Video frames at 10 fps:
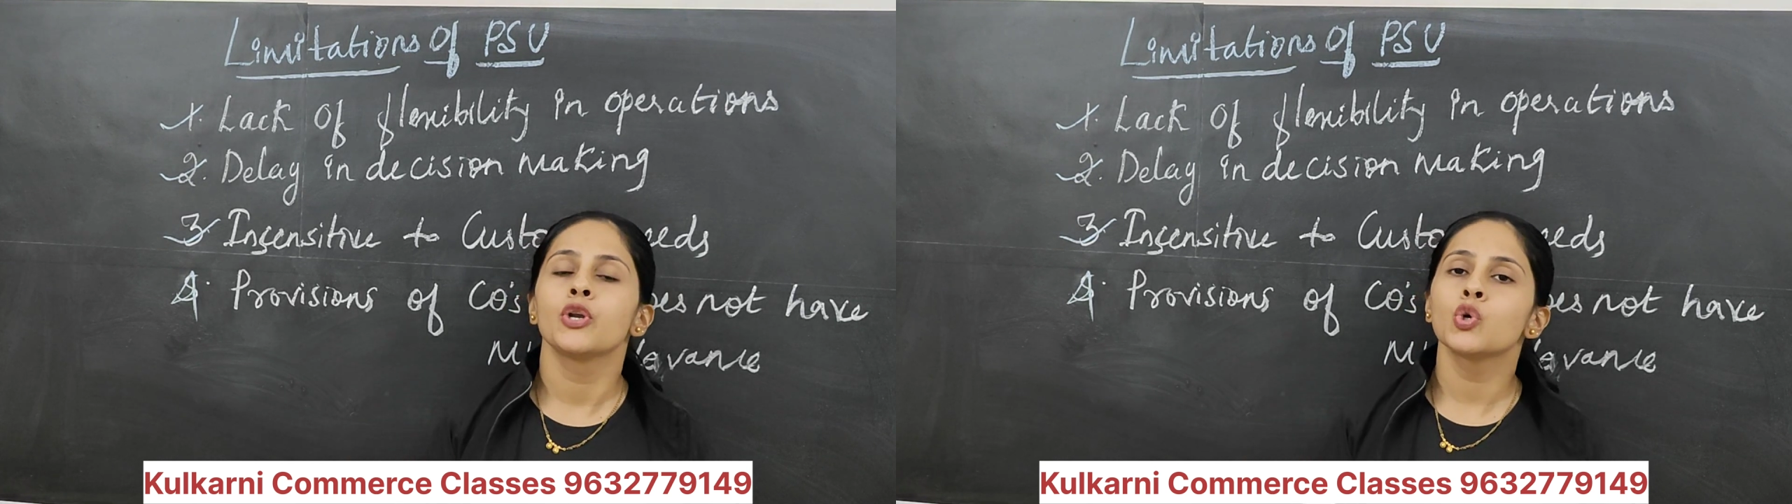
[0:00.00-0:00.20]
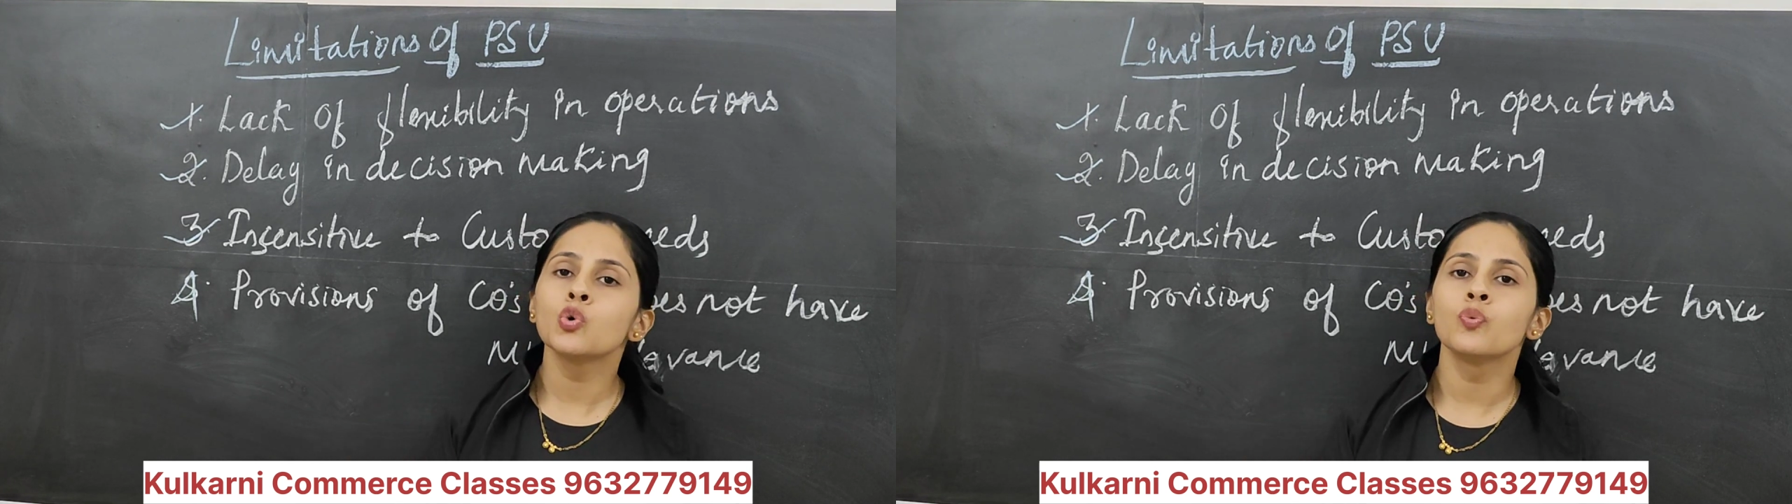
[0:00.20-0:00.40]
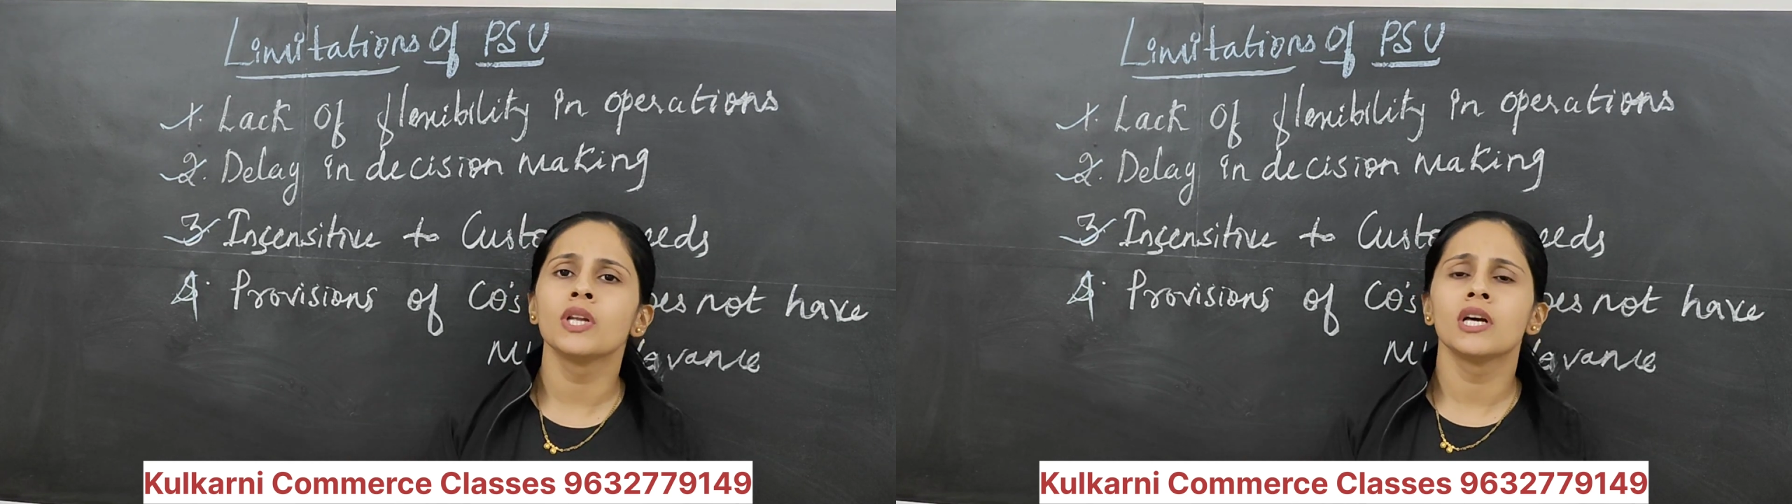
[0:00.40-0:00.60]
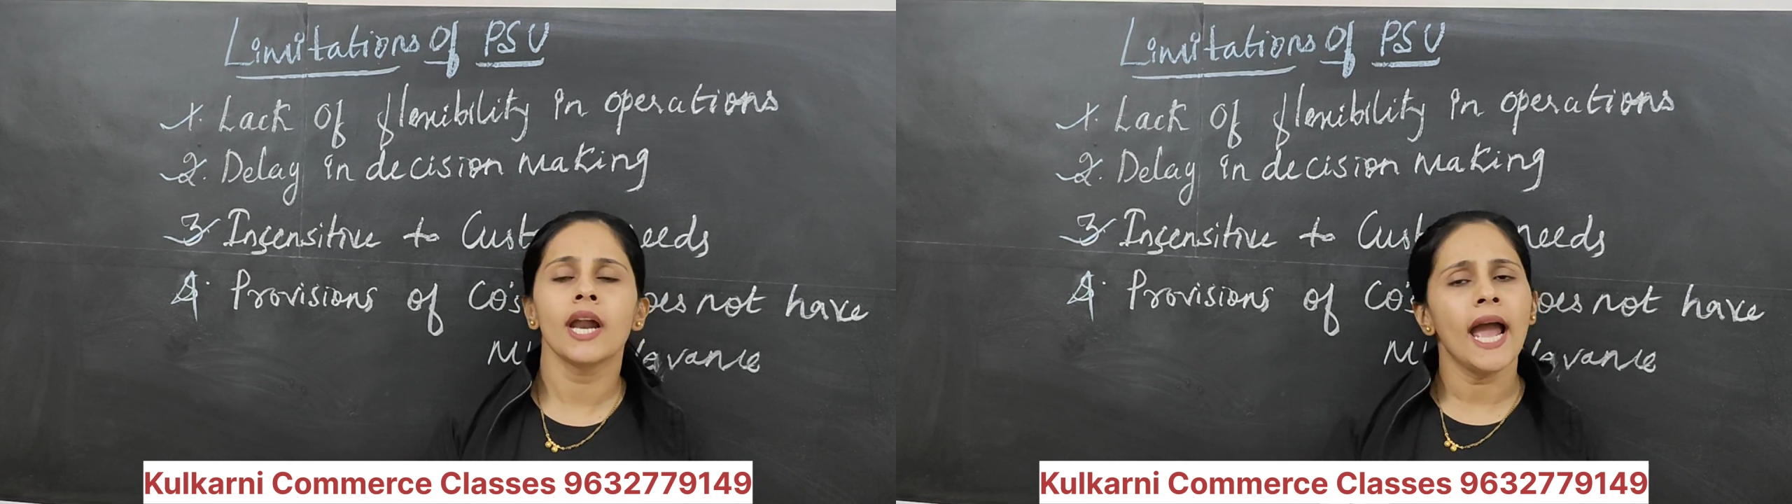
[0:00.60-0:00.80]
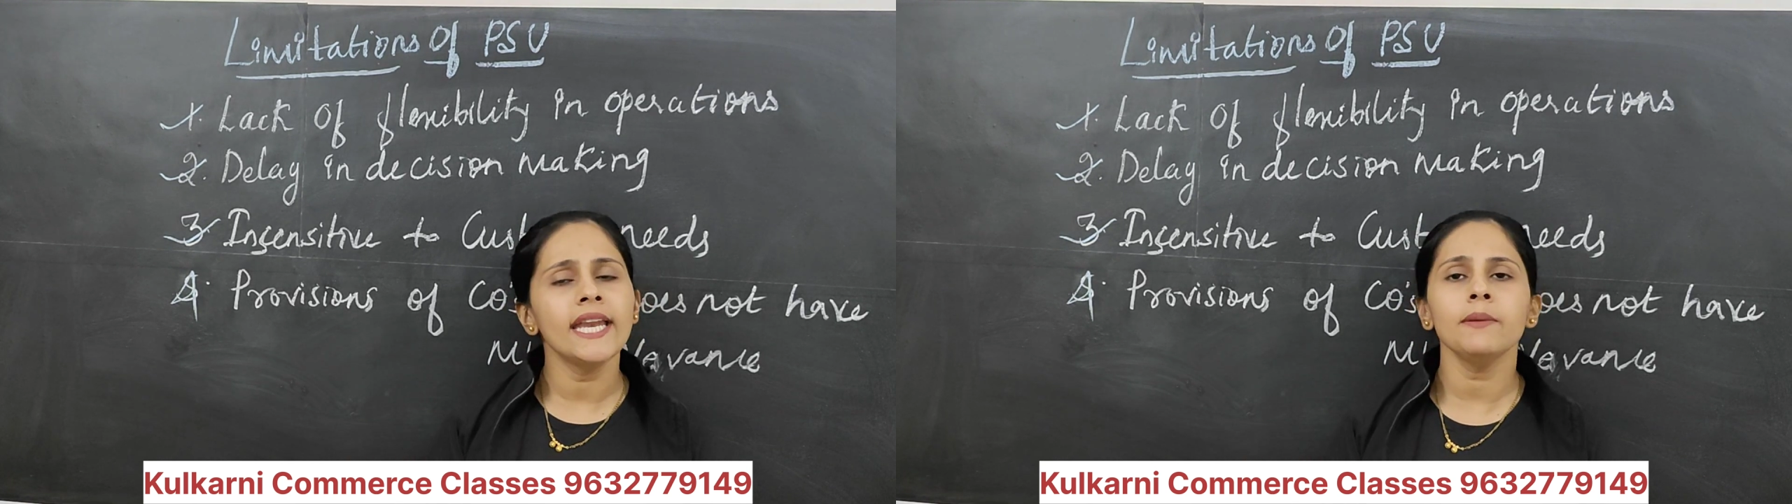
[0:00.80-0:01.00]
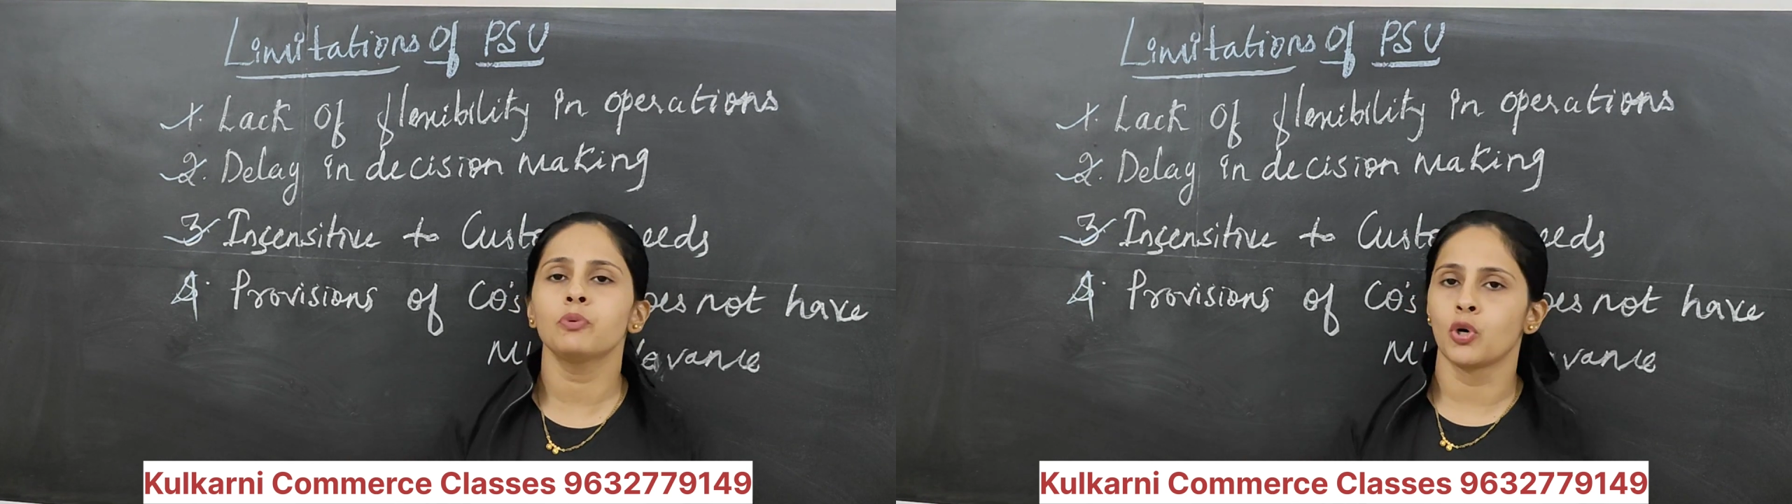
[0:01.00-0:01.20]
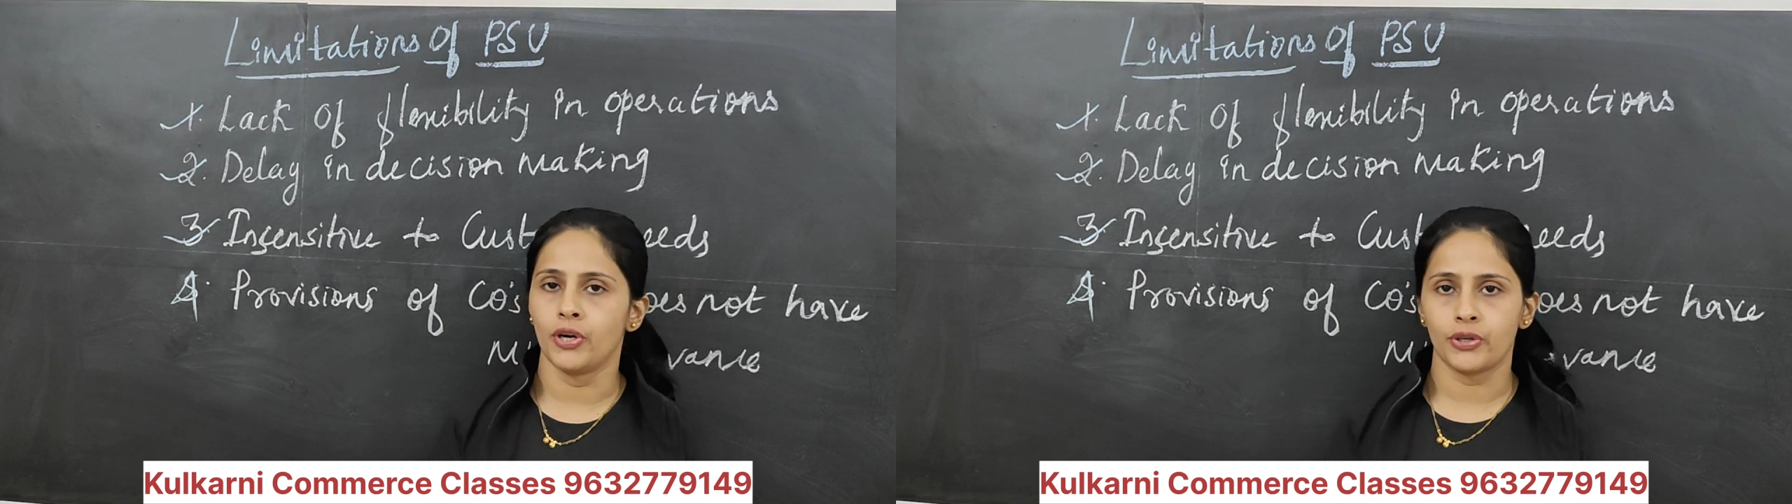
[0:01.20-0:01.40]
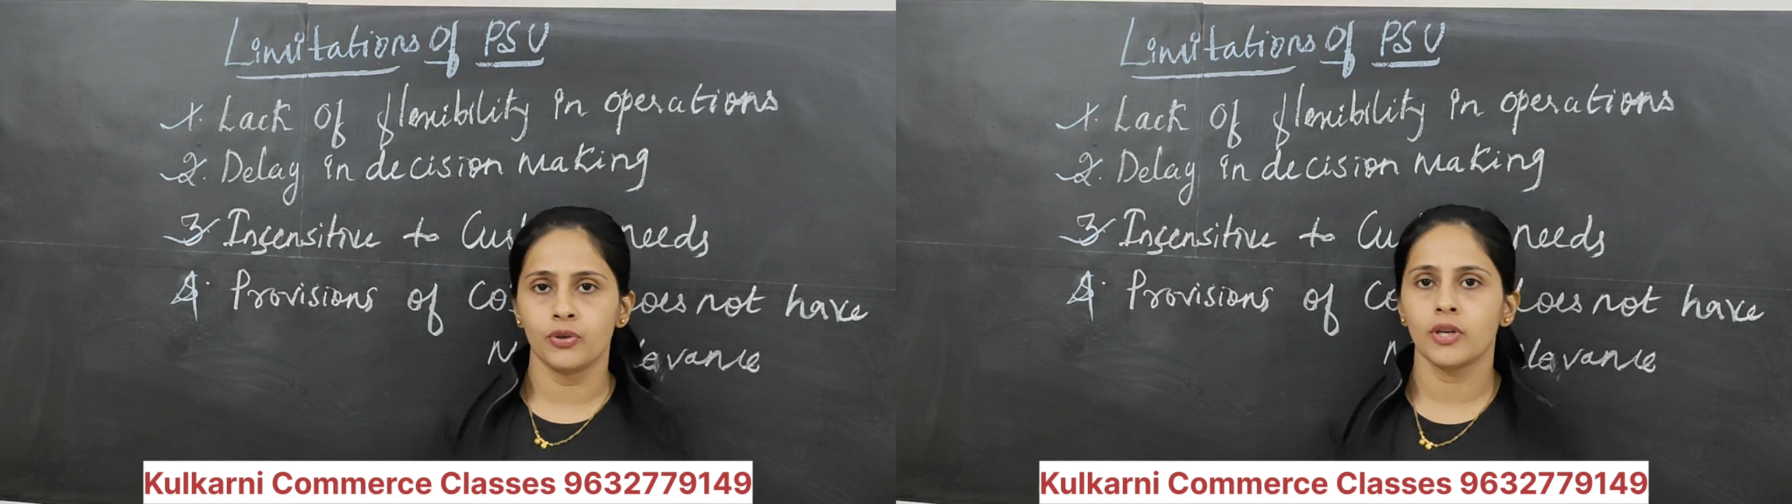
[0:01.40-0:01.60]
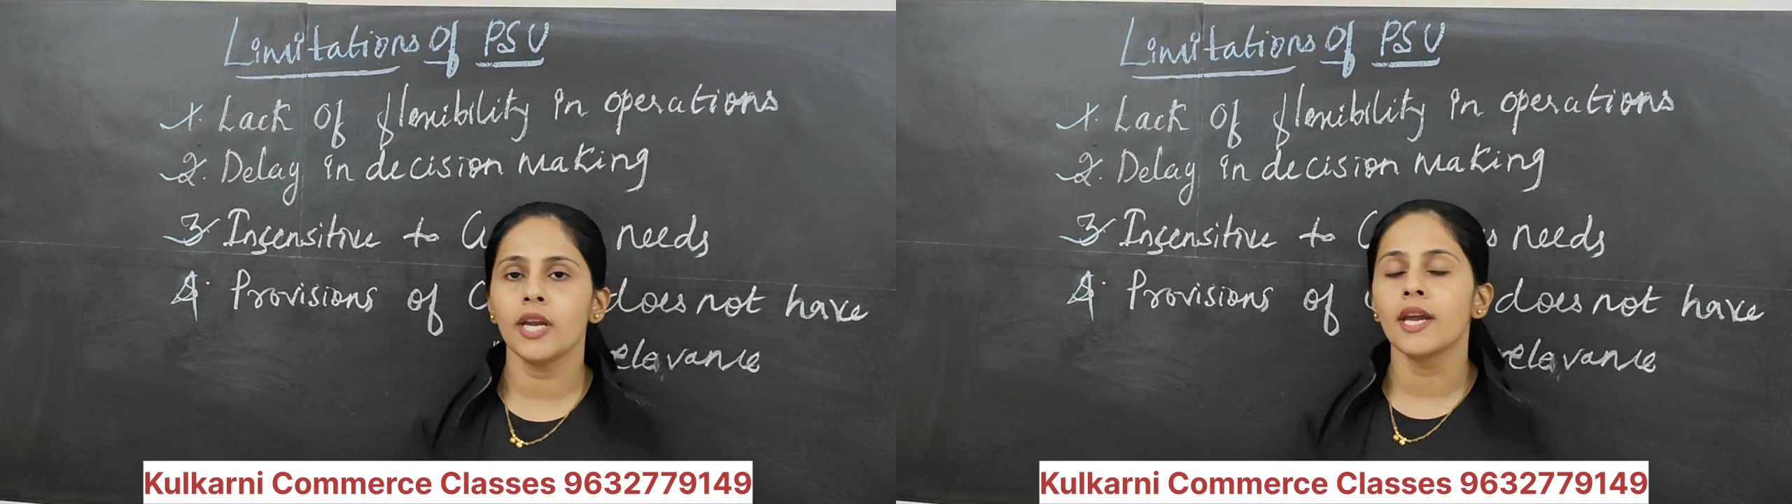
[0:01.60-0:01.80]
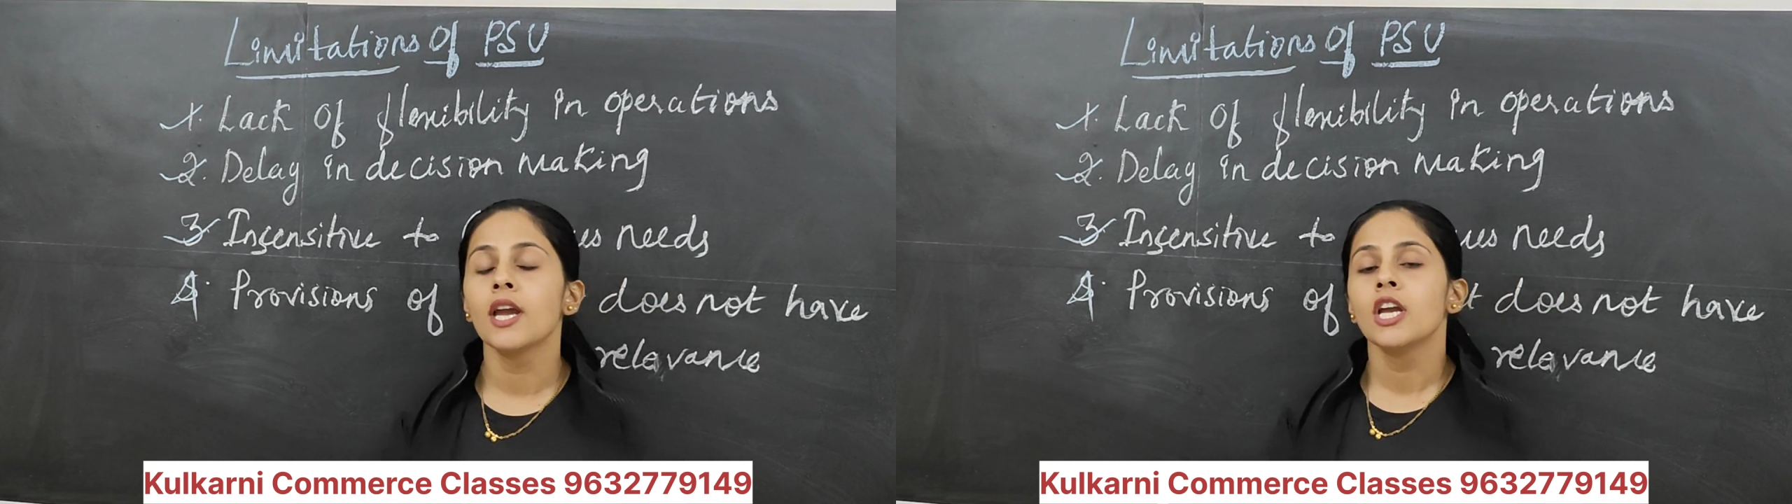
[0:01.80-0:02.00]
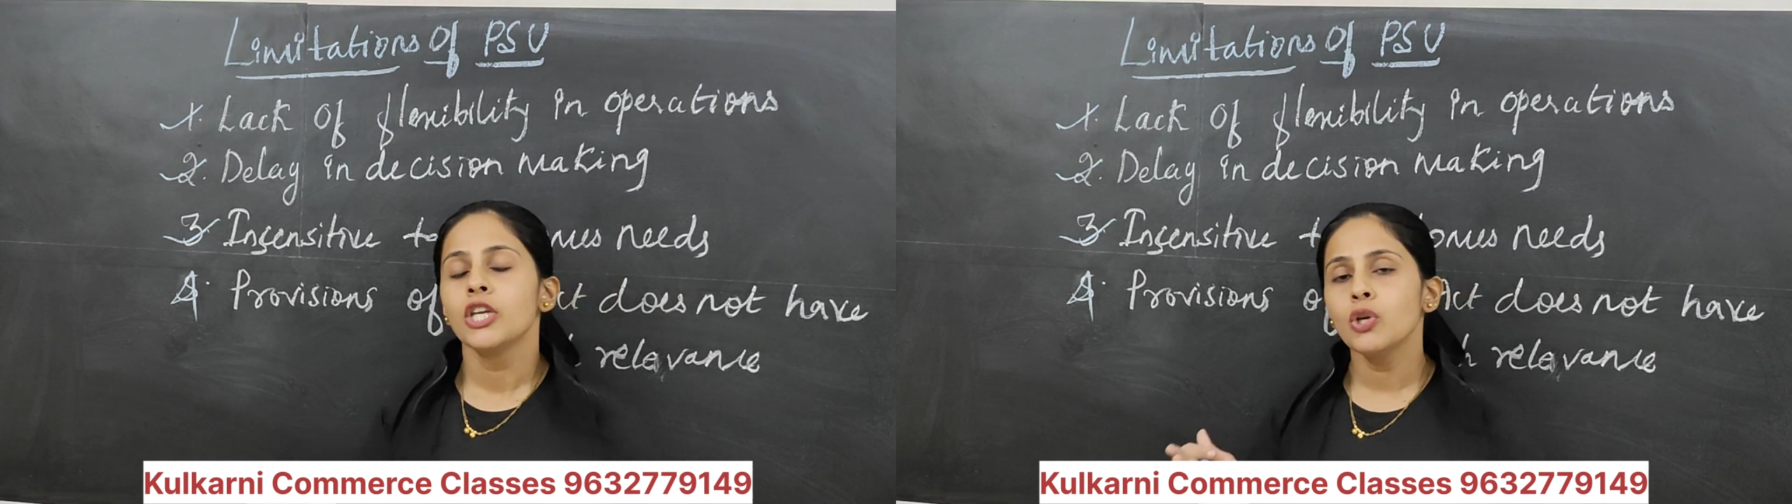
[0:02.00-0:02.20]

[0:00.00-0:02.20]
two-wheeler, any product, okay,